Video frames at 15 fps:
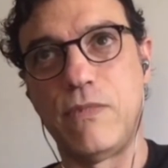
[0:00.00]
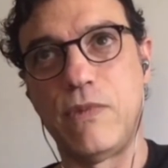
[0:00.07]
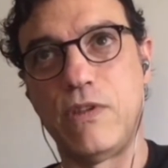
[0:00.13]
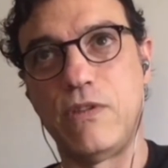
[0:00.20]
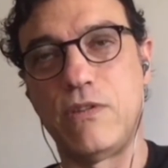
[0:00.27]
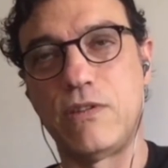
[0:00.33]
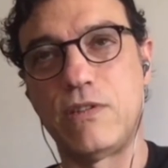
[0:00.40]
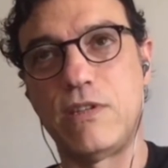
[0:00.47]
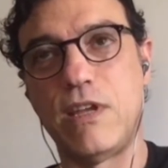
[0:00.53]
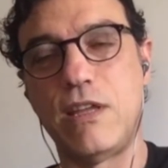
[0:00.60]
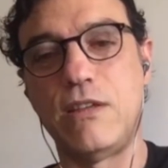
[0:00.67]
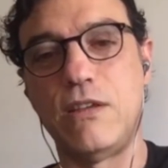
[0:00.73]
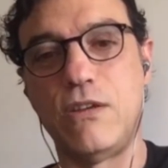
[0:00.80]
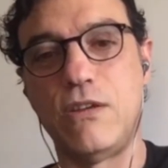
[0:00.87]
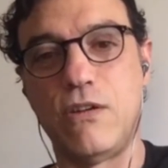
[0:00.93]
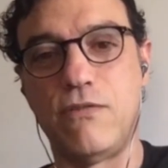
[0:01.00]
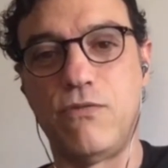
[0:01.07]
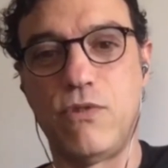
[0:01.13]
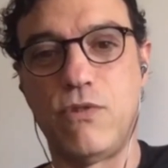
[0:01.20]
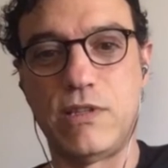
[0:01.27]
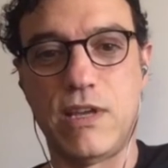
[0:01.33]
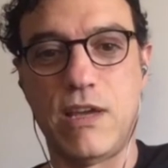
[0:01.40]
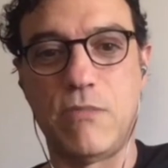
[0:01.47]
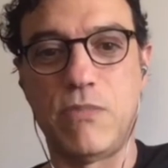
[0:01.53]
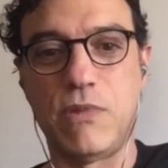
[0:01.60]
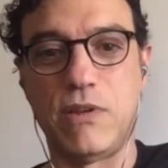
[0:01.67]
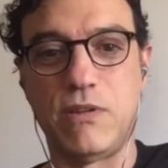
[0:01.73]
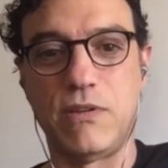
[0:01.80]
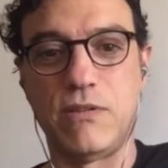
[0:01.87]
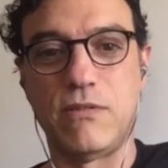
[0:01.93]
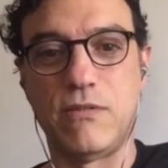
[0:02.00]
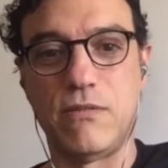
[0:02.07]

understanding of what's happening.